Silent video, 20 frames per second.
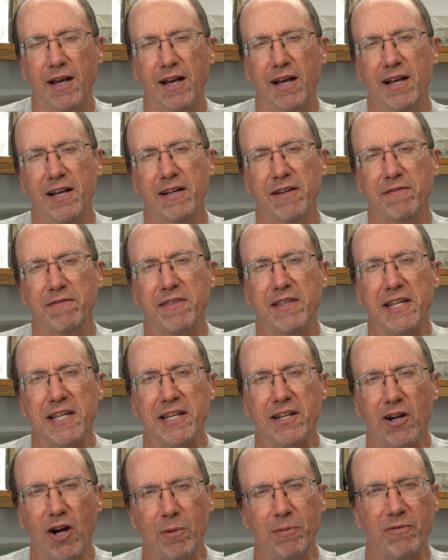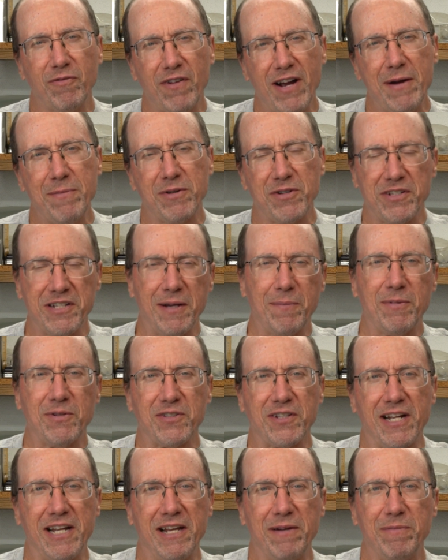of the carbon fiber samples
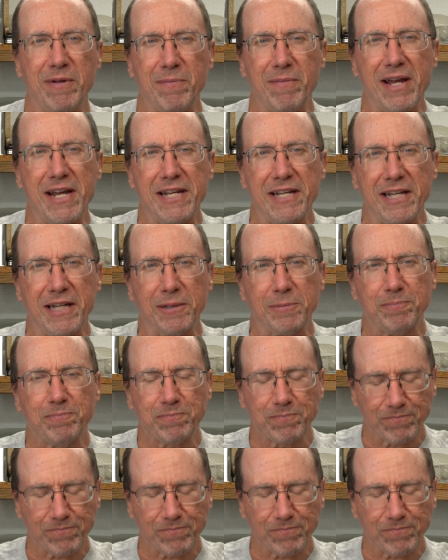that I had been making.